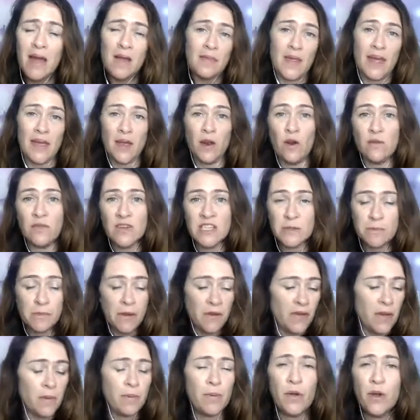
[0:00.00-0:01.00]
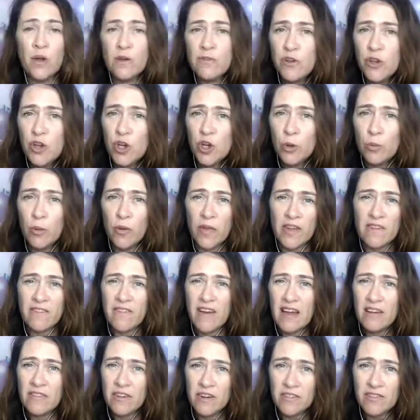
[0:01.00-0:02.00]
They can often smell their perfume or their
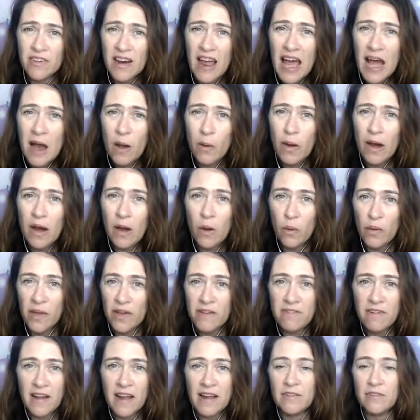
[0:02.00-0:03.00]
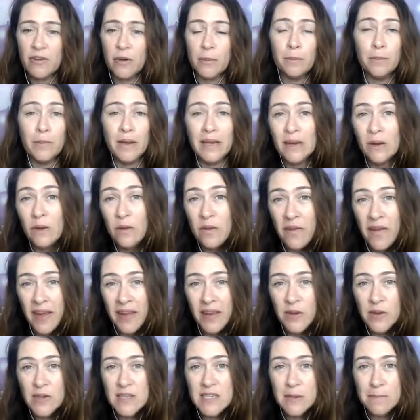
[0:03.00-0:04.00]
favourite flower or their favourite meal that they
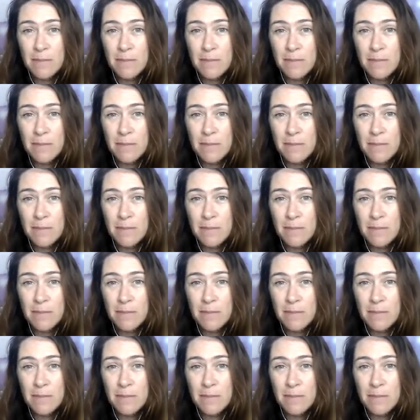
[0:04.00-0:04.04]
used to